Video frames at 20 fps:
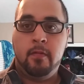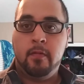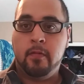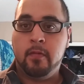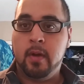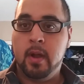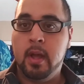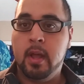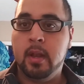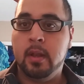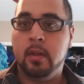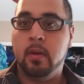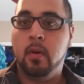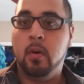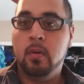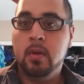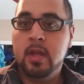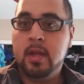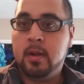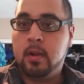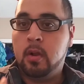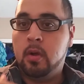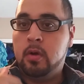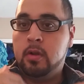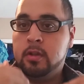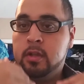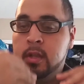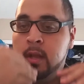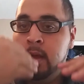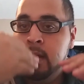friend, the only
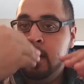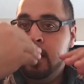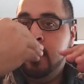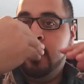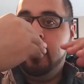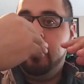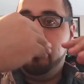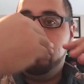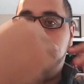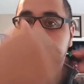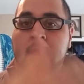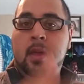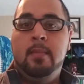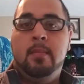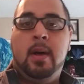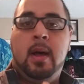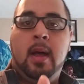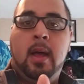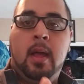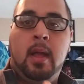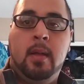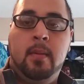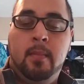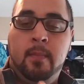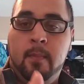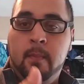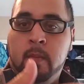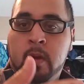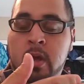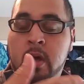close prima
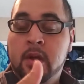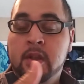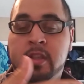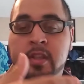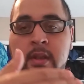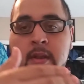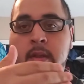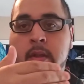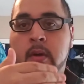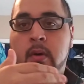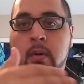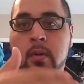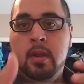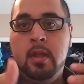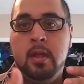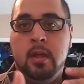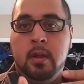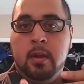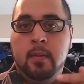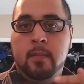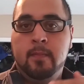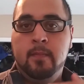cousin, the only